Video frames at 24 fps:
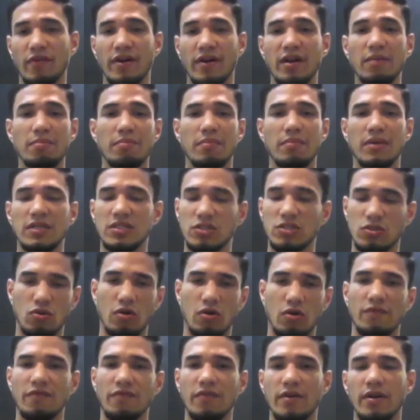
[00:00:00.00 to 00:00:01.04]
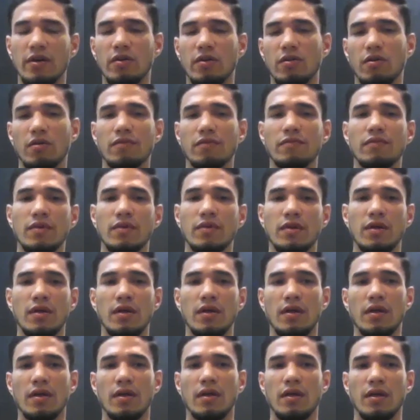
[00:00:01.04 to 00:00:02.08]
very much confident of
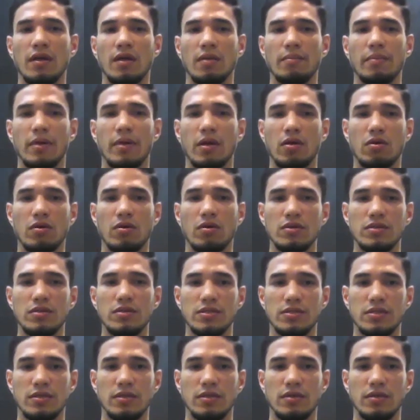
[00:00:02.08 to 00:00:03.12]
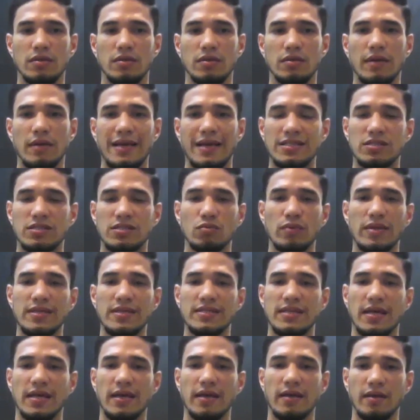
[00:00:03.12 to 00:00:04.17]
because as soon
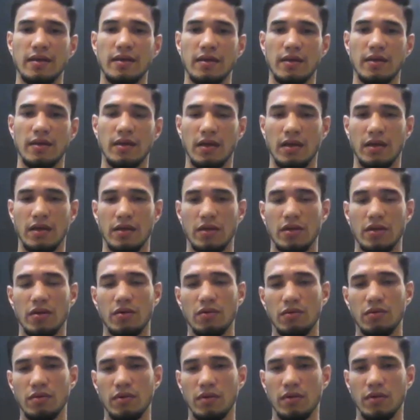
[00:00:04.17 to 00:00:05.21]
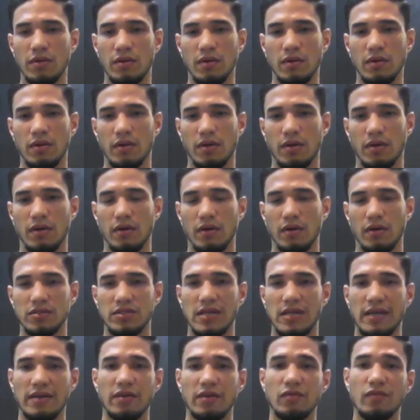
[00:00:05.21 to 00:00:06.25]
as I, you know,
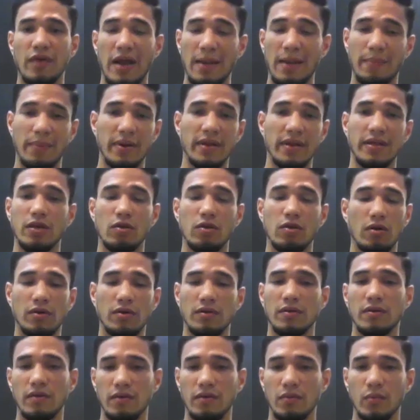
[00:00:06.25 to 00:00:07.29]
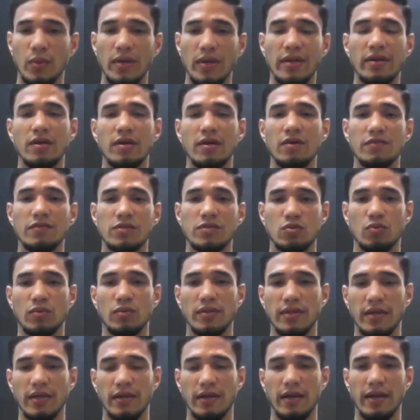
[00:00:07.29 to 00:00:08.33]
started grappling, he got really nervous
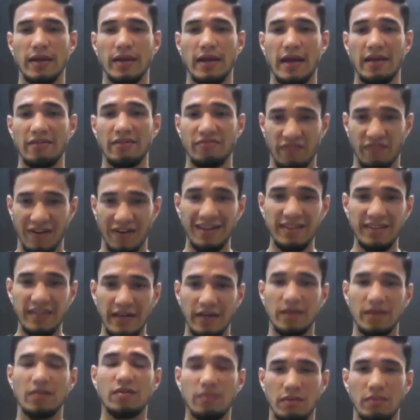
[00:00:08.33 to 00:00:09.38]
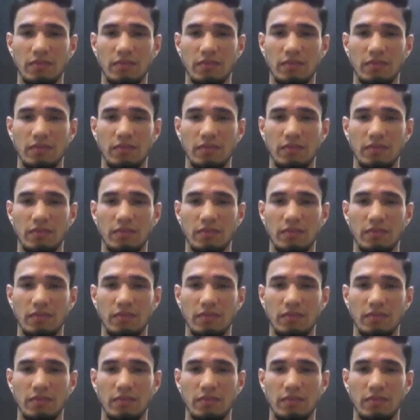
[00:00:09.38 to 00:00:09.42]
over there, and I felt that